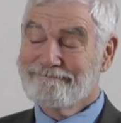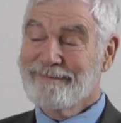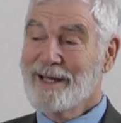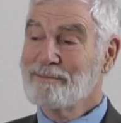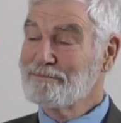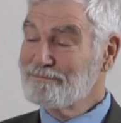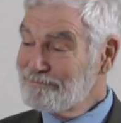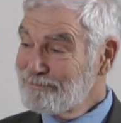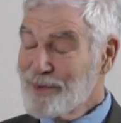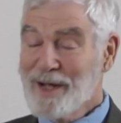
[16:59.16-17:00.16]
And
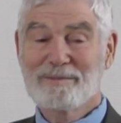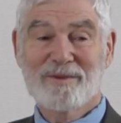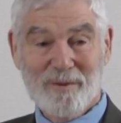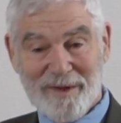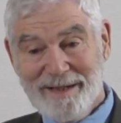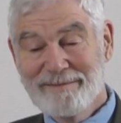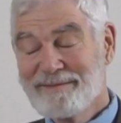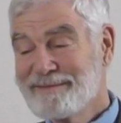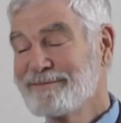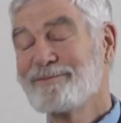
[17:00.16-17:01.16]
perhaps we
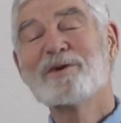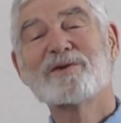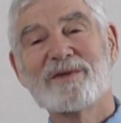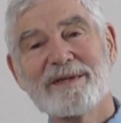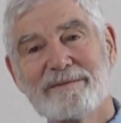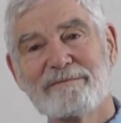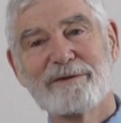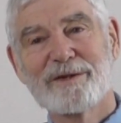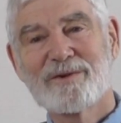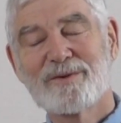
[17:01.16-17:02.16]
will see him
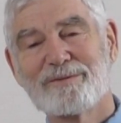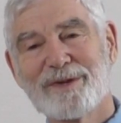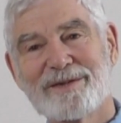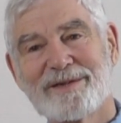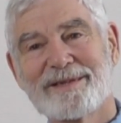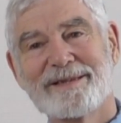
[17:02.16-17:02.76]
face to face.